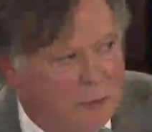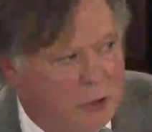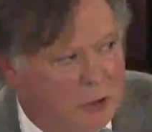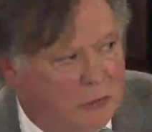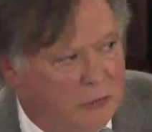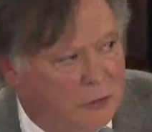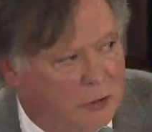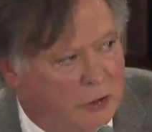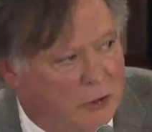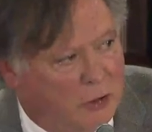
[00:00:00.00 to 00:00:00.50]
I
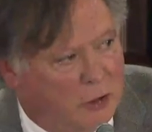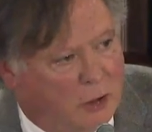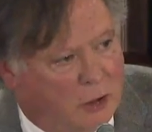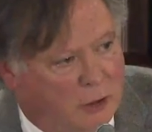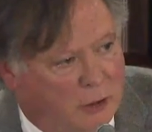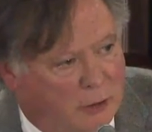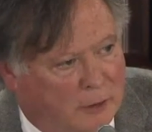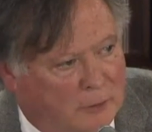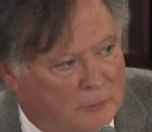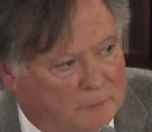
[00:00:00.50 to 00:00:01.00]
mean, there
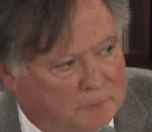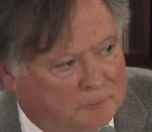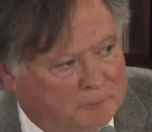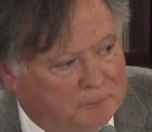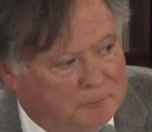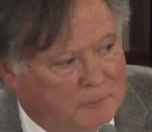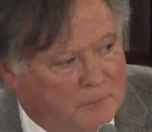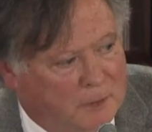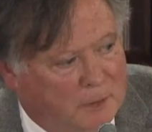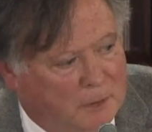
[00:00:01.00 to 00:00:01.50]
are,
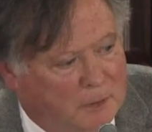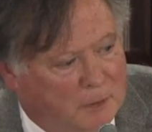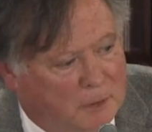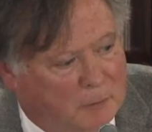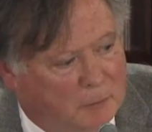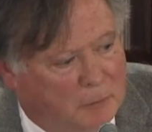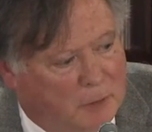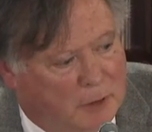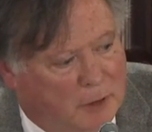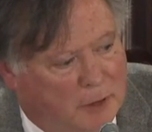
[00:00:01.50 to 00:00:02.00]

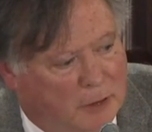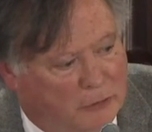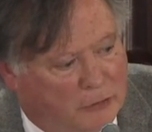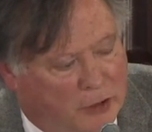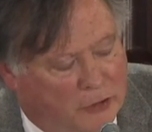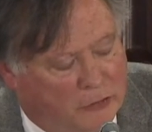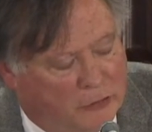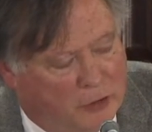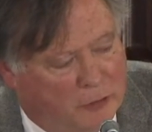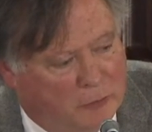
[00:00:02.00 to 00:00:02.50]
as
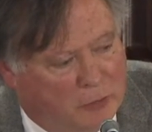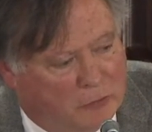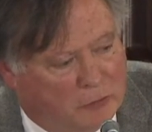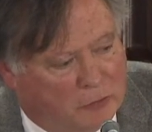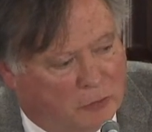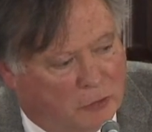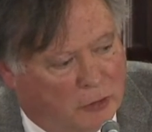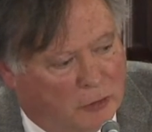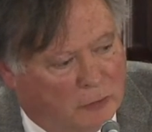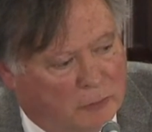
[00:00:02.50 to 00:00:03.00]
I said
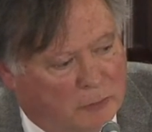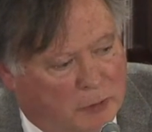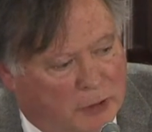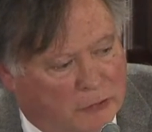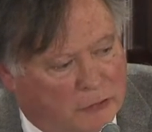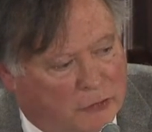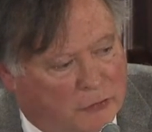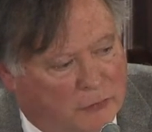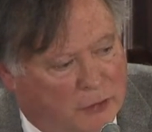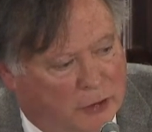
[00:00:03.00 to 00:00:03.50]
before,
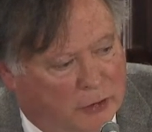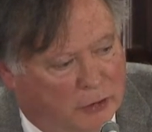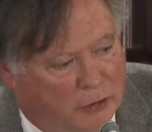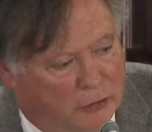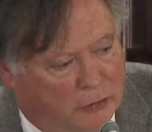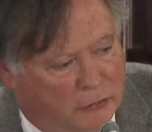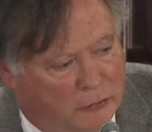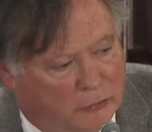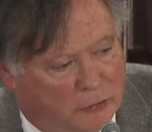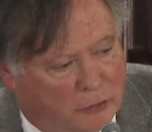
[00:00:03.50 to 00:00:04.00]
Pennsylvania
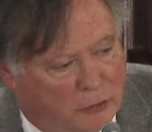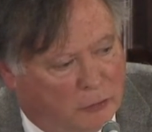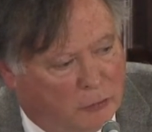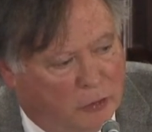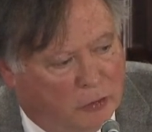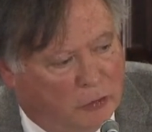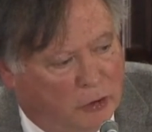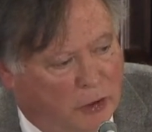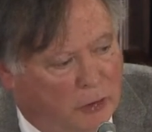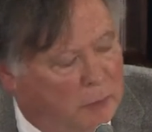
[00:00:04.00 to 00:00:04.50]
is
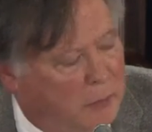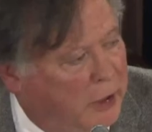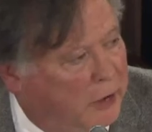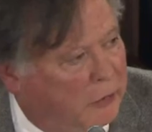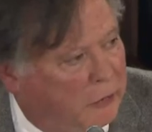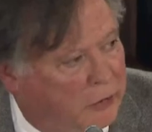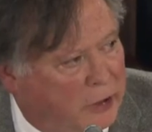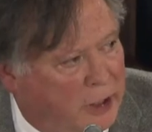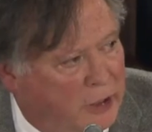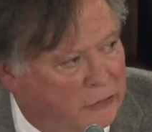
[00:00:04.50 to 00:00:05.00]
really a
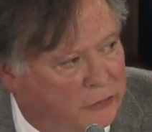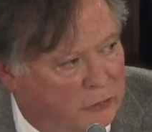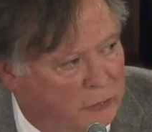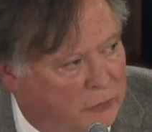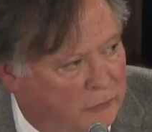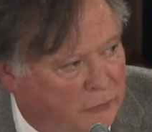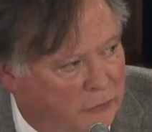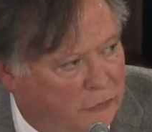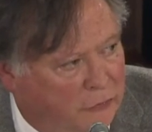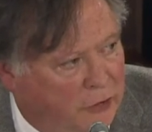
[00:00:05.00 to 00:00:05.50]

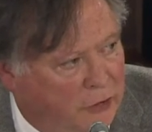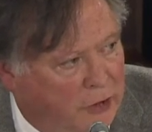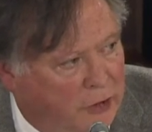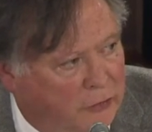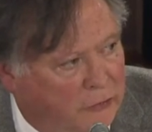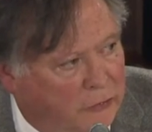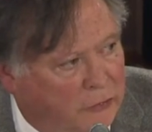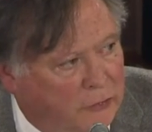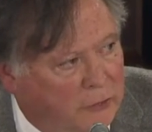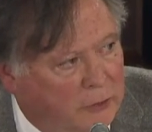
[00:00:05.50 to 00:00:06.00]
microcosm of the
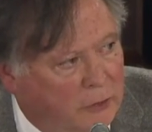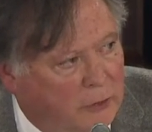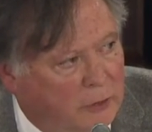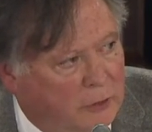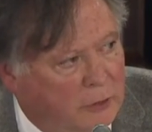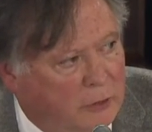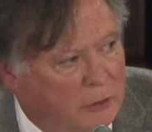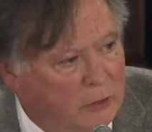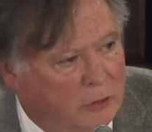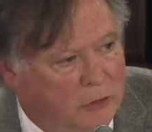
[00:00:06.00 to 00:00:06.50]
states.
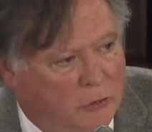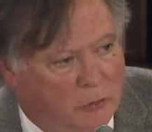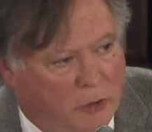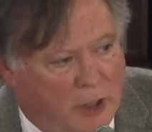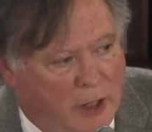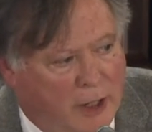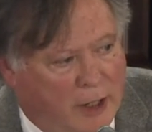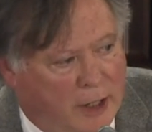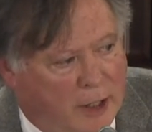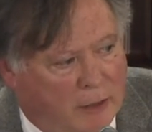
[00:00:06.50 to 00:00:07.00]
You
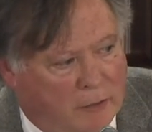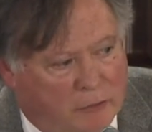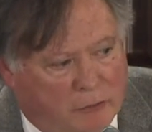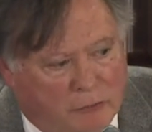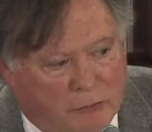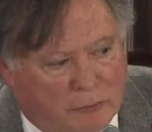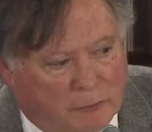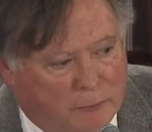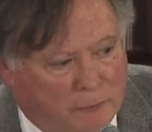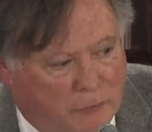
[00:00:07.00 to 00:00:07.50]

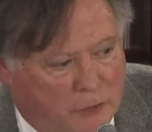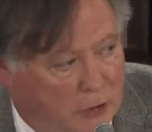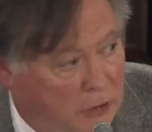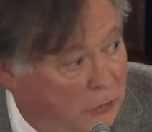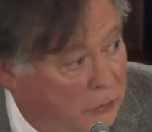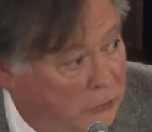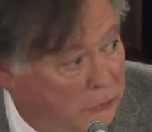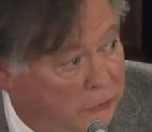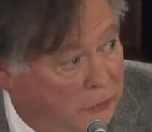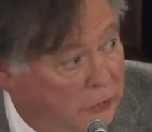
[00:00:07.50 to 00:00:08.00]
have the
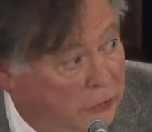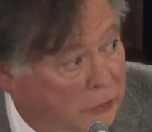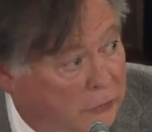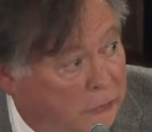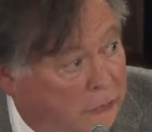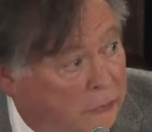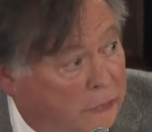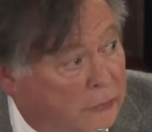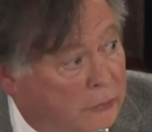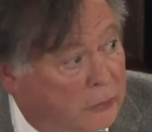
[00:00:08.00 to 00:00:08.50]
inner
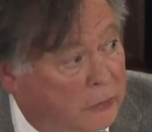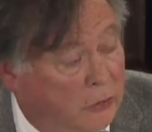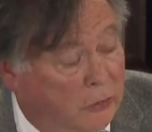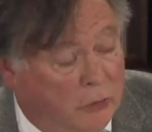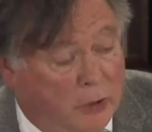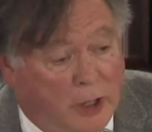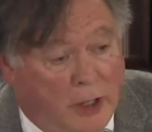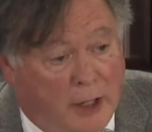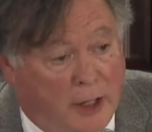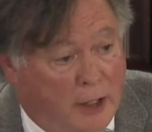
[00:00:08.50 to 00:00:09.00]
cities.
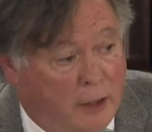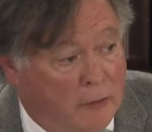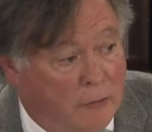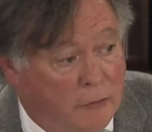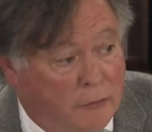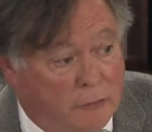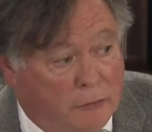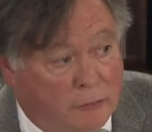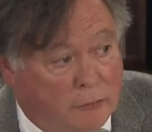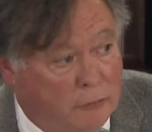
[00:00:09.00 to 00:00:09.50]
You
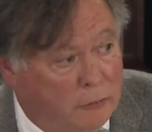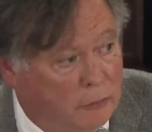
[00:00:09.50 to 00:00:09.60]
have